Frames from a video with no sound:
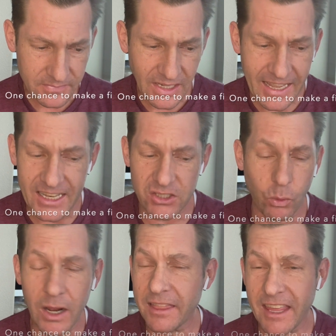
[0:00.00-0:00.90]
And it's
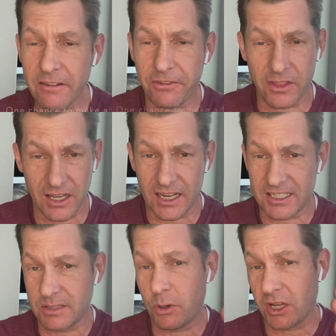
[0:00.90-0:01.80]
one thing for the
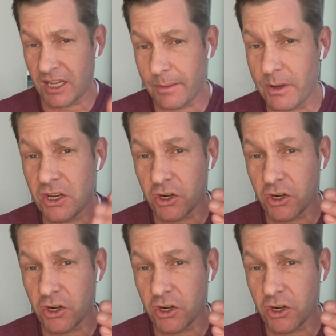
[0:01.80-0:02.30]
customer to come in your